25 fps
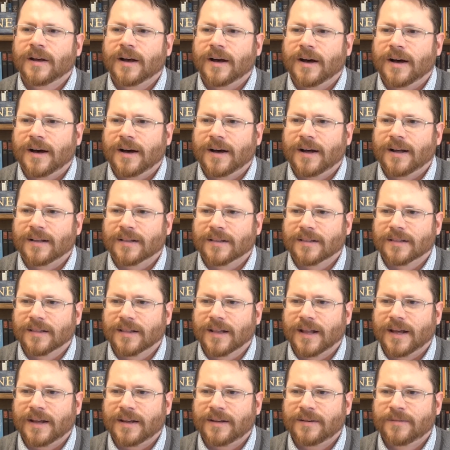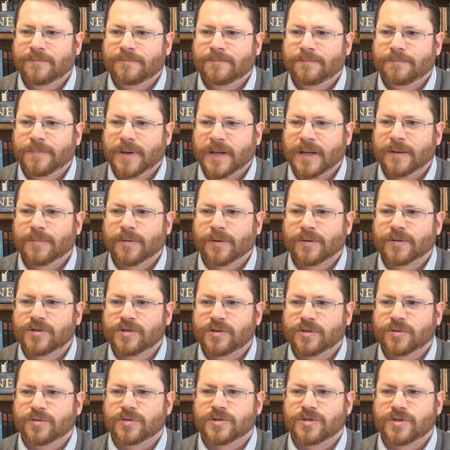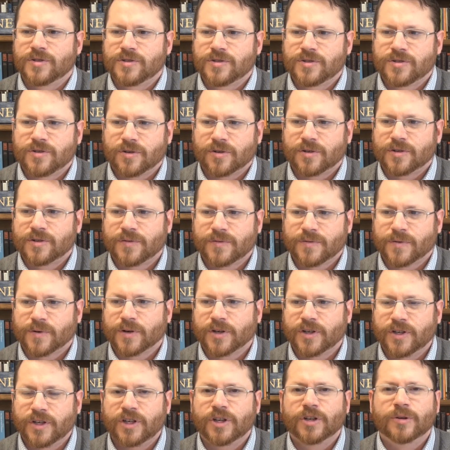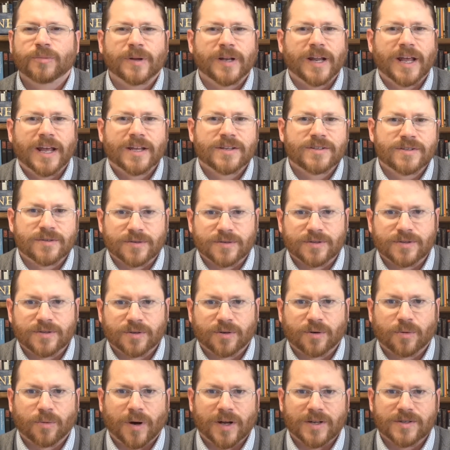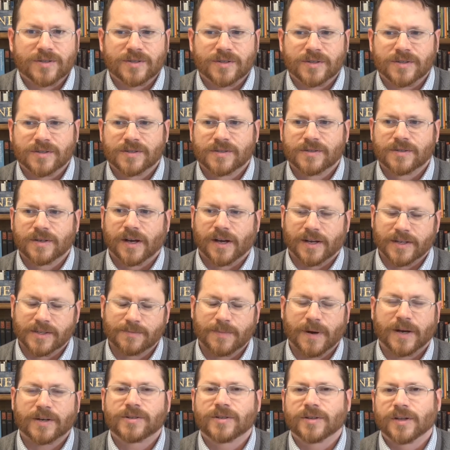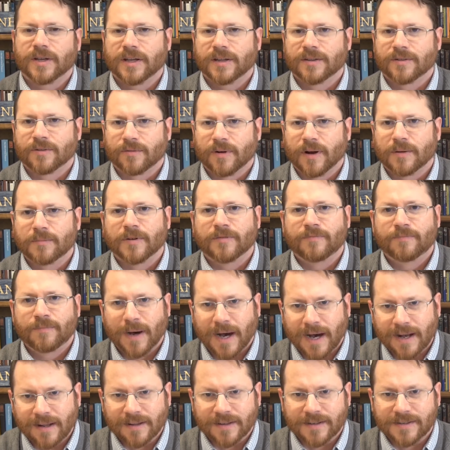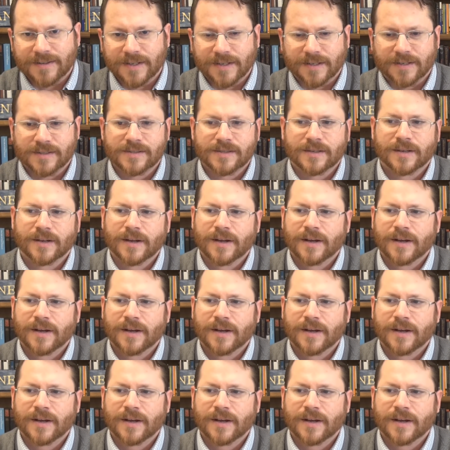led people to search for human answers to questions, especially in the realm of politics.